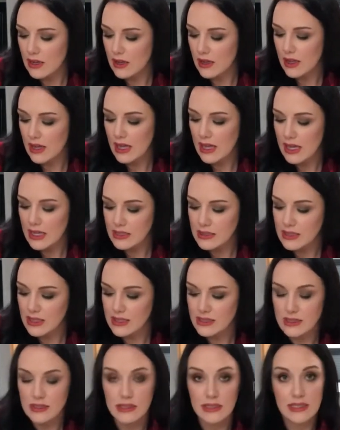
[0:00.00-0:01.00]
it
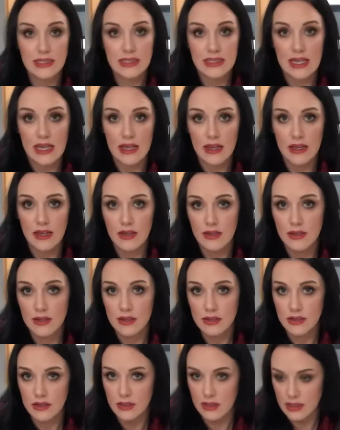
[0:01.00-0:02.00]
doesn't stick
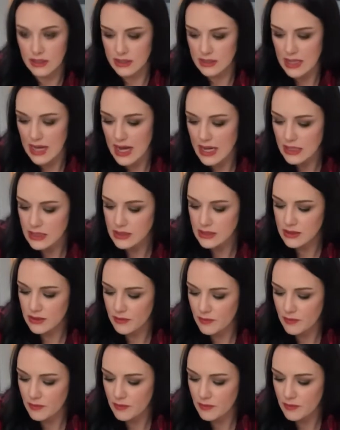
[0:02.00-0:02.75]
to the sides.